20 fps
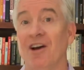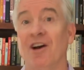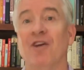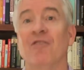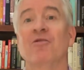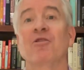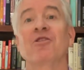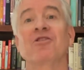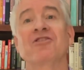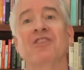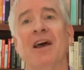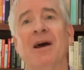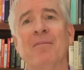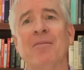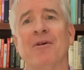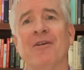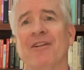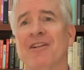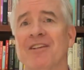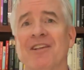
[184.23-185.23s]
For
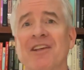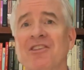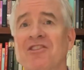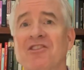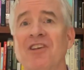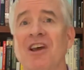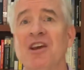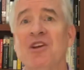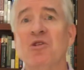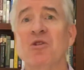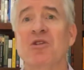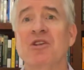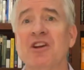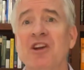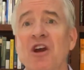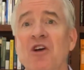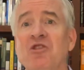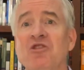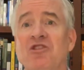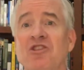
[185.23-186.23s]
example, let's say you are
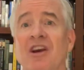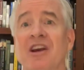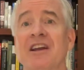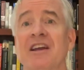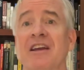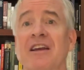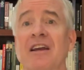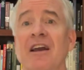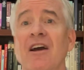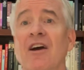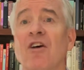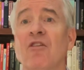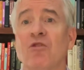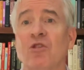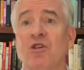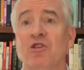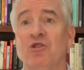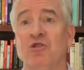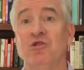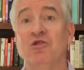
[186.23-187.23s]
negotiating for
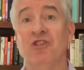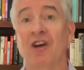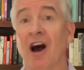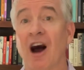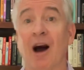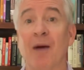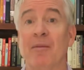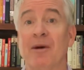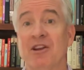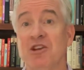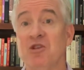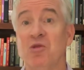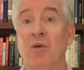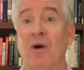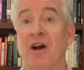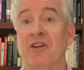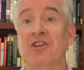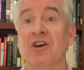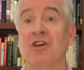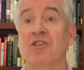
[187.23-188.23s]
a new job and you
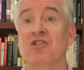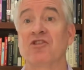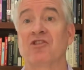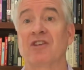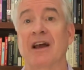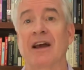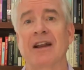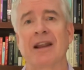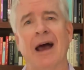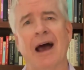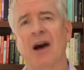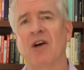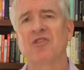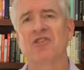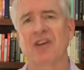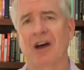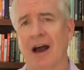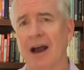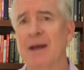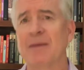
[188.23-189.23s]
want to understand how
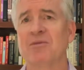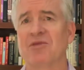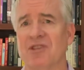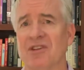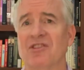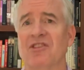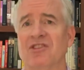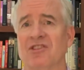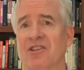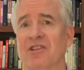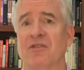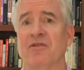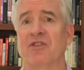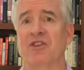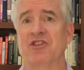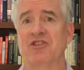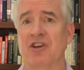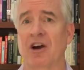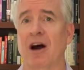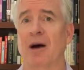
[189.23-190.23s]
time-sensitive the
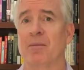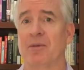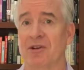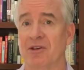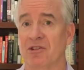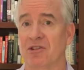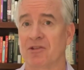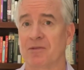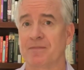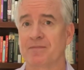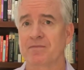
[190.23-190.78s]
job is.